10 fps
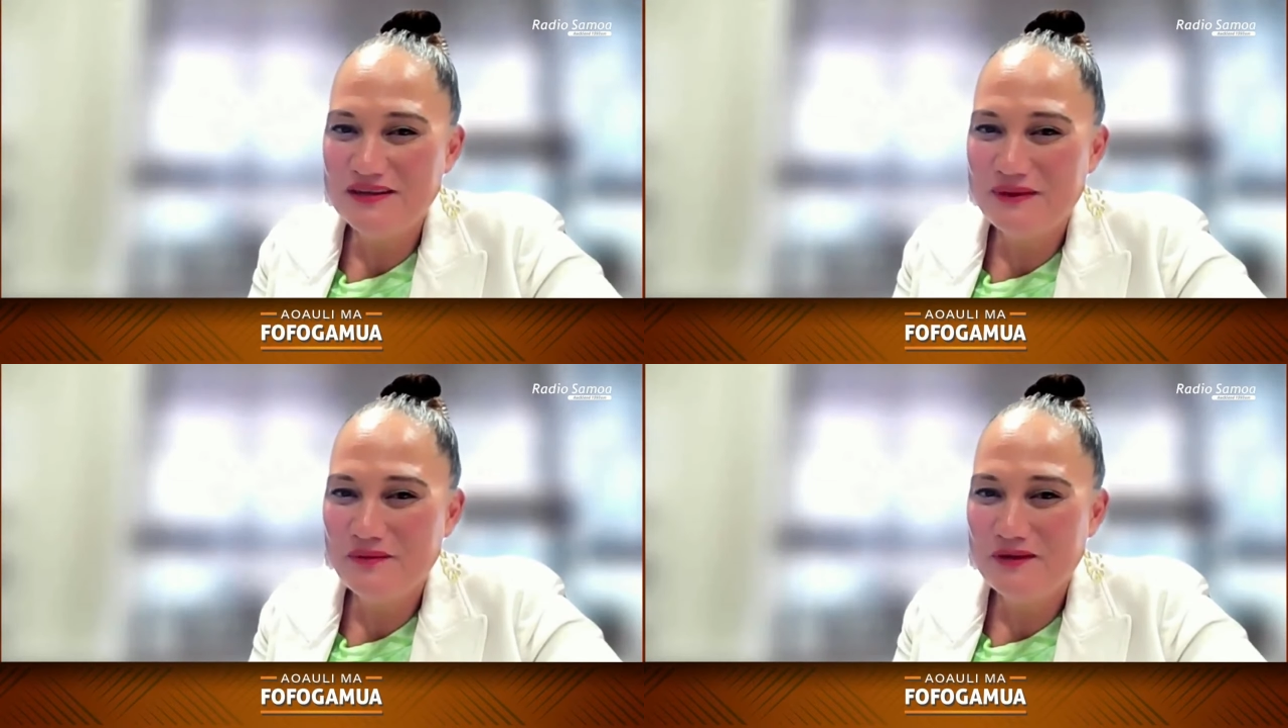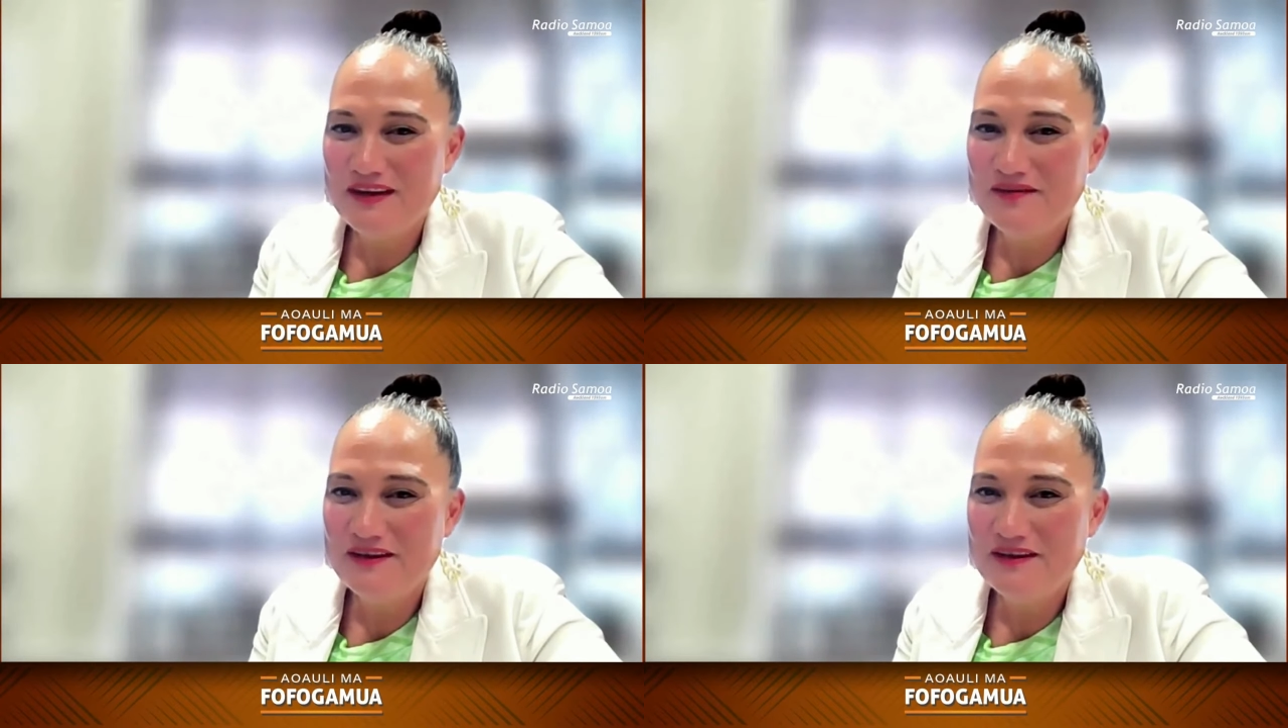I mean, we'd
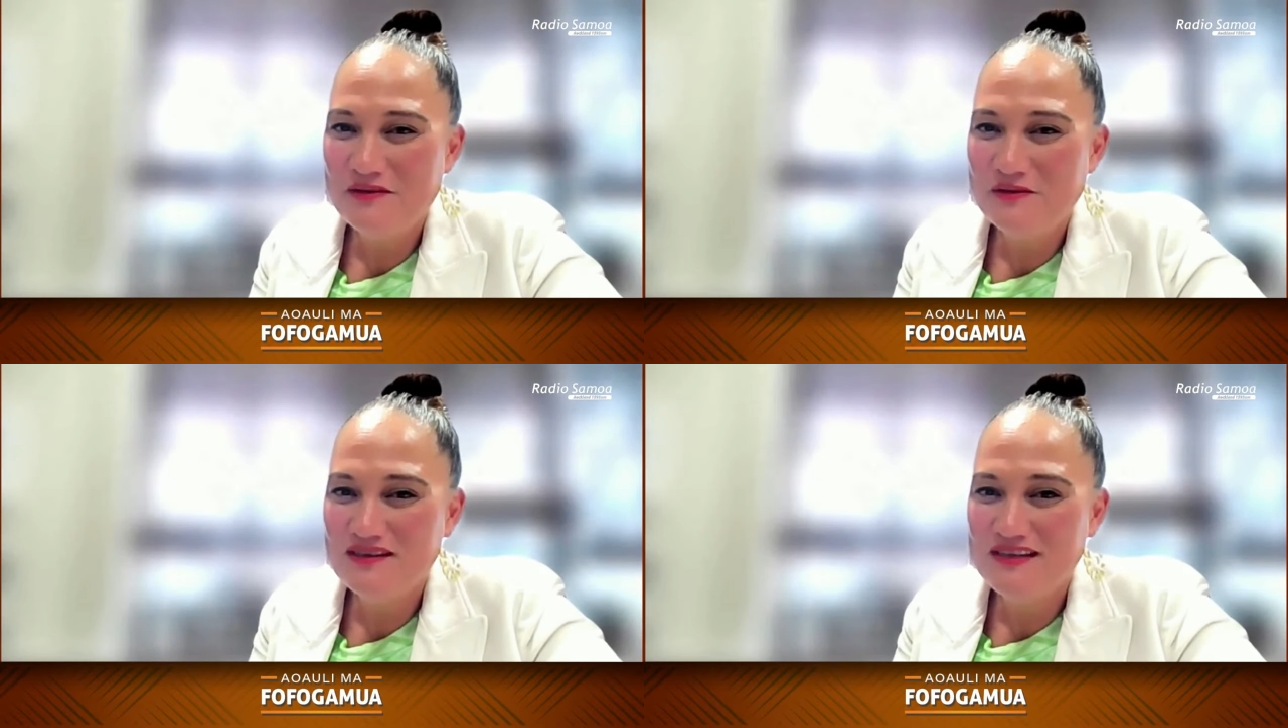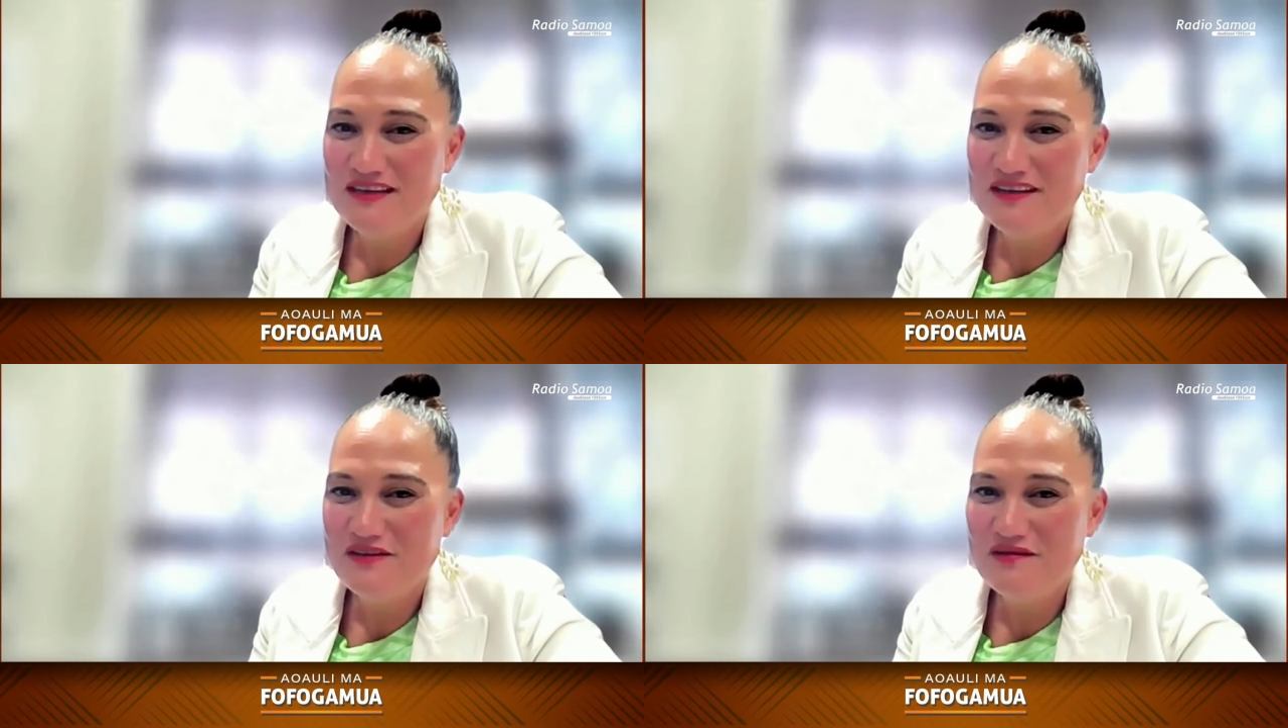have our little
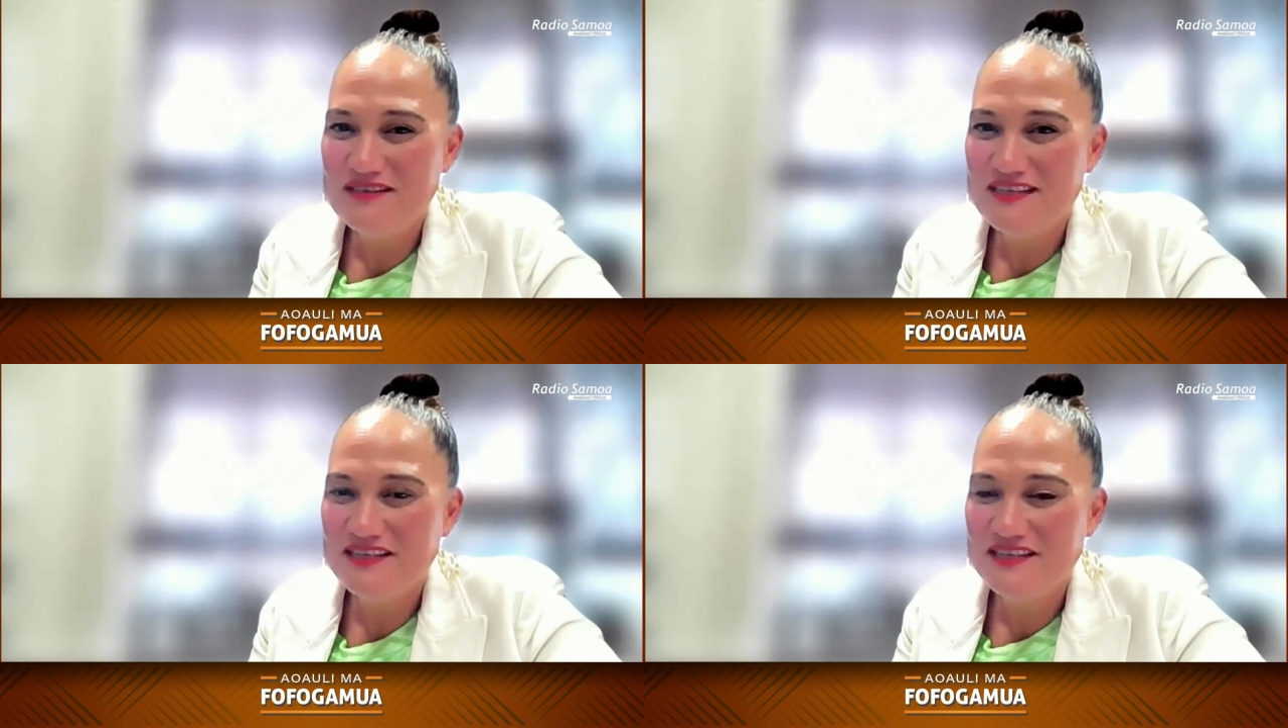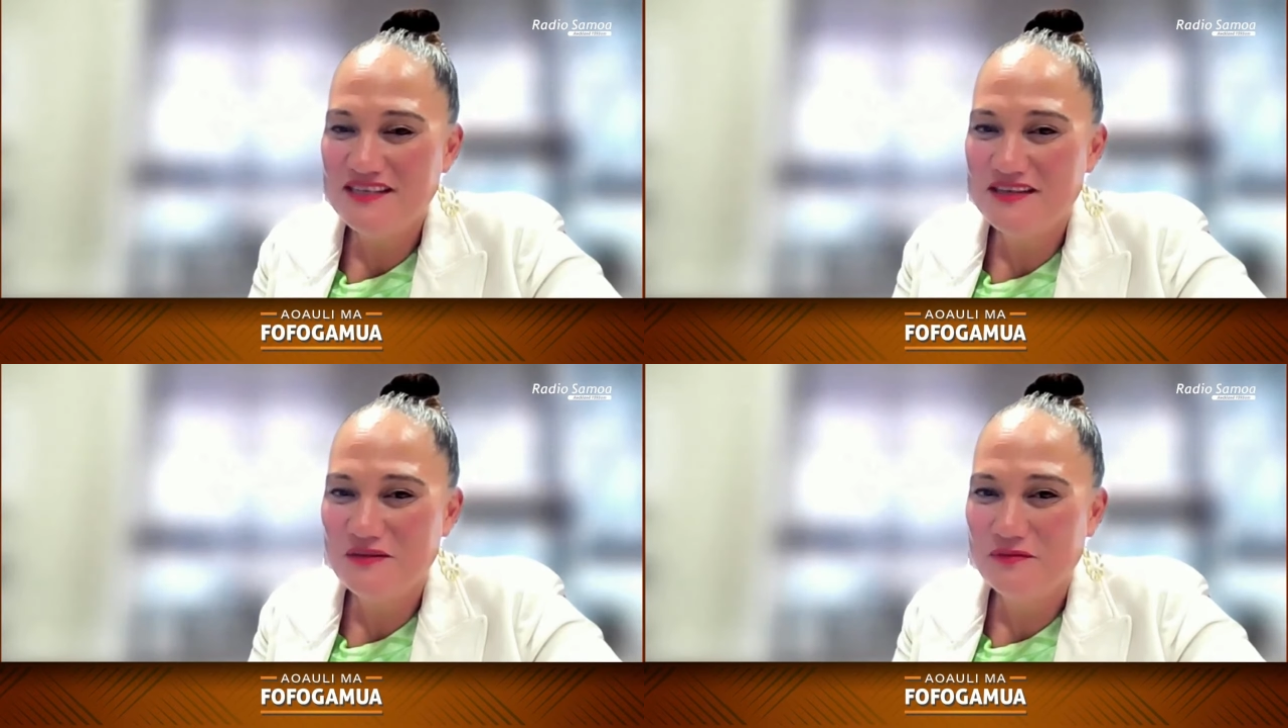sneaky conversations
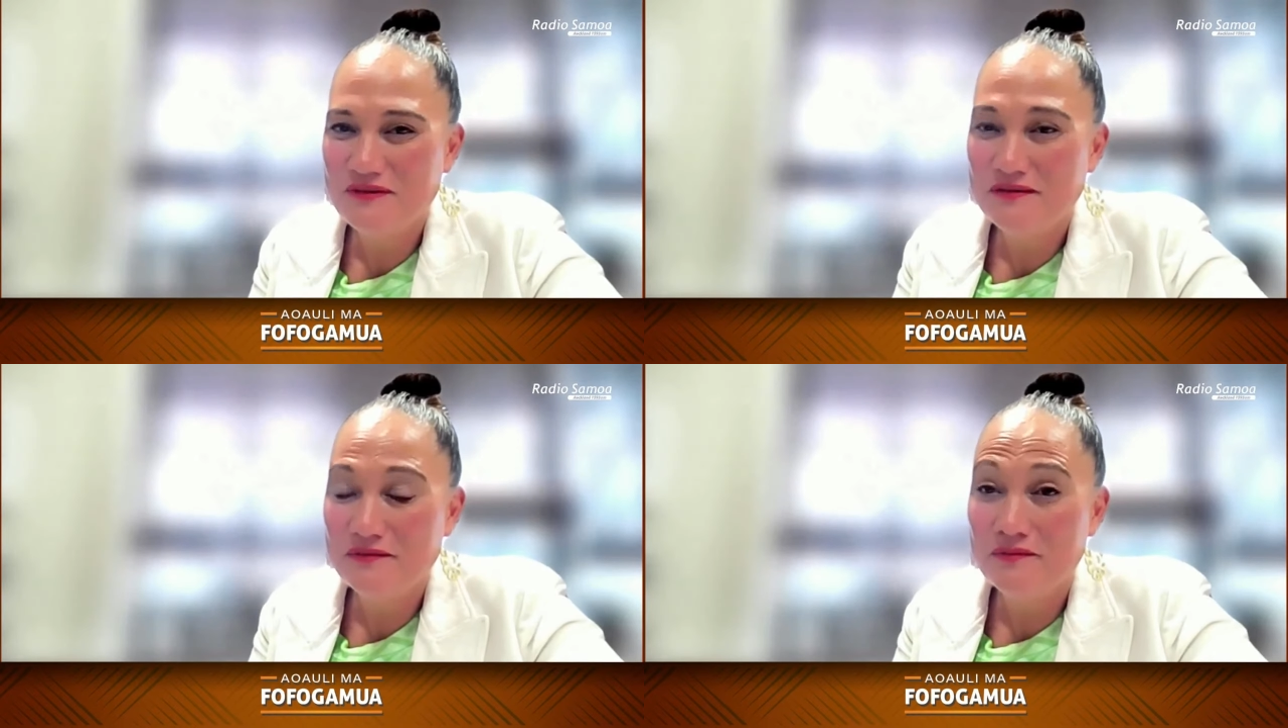down the river,